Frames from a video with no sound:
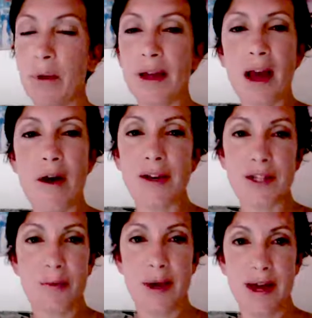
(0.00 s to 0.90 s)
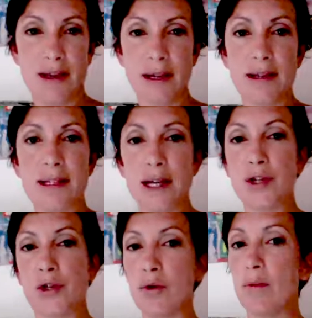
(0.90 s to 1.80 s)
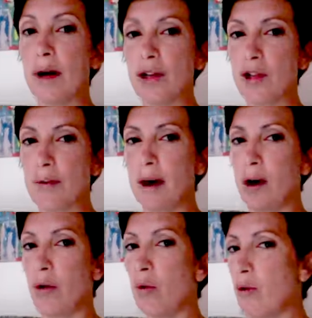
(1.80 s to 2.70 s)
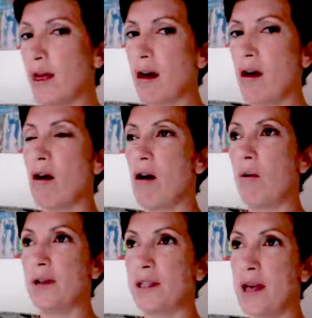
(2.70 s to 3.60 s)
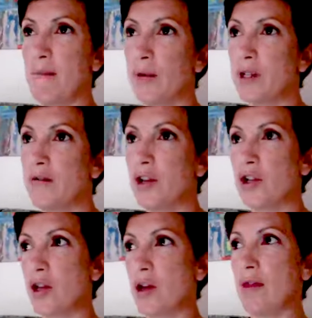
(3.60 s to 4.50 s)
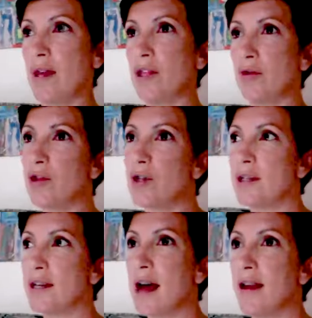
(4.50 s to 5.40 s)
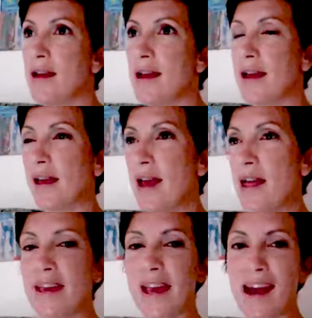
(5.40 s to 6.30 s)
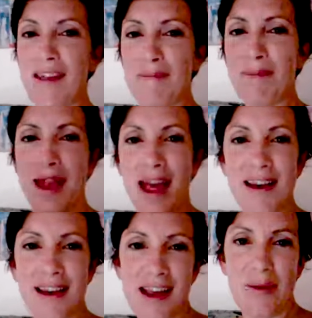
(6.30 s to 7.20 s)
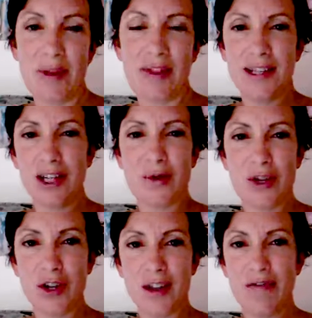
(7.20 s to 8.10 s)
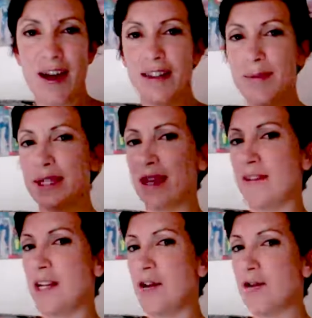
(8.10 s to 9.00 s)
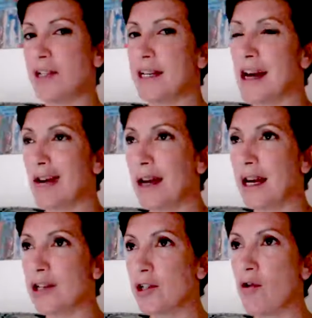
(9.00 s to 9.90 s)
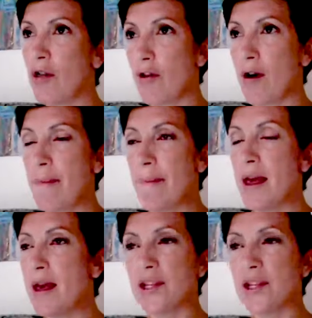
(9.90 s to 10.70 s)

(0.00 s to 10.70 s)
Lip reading: What a character wears can say so much about who they are, what's their motivation, their social standing. They can either blend in with the situation they find themselves in or stick out like a sore thumb.